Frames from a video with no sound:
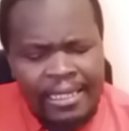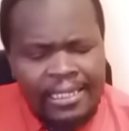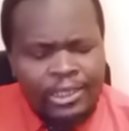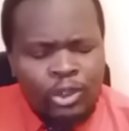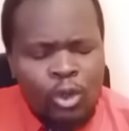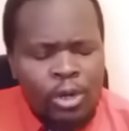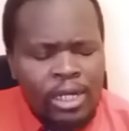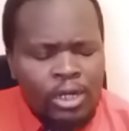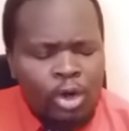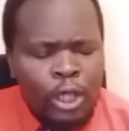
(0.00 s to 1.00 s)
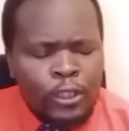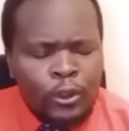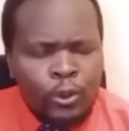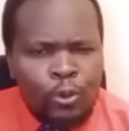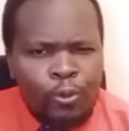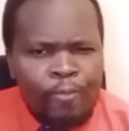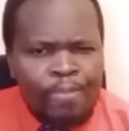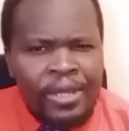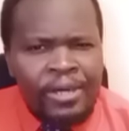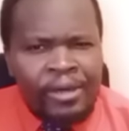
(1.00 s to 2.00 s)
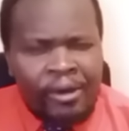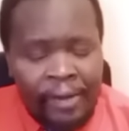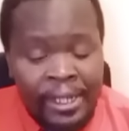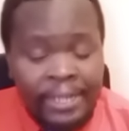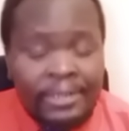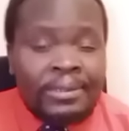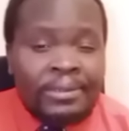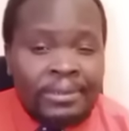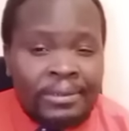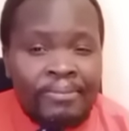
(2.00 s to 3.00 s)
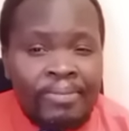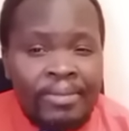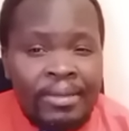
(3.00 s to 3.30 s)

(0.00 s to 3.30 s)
is only going to increase